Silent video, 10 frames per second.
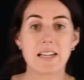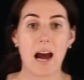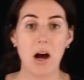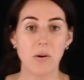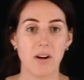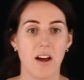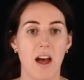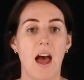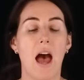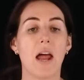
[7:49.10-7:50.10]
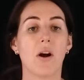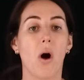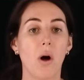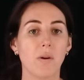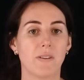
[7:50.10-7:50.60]
down and
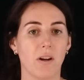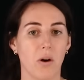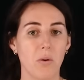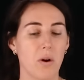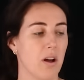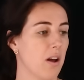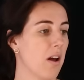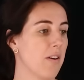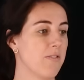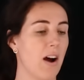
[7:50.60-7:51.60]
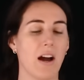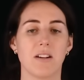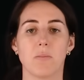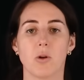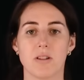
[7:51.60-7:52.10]
also
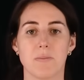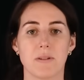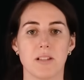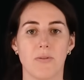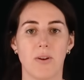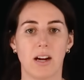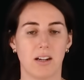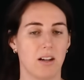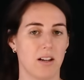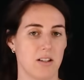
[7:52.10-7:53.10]
find more specific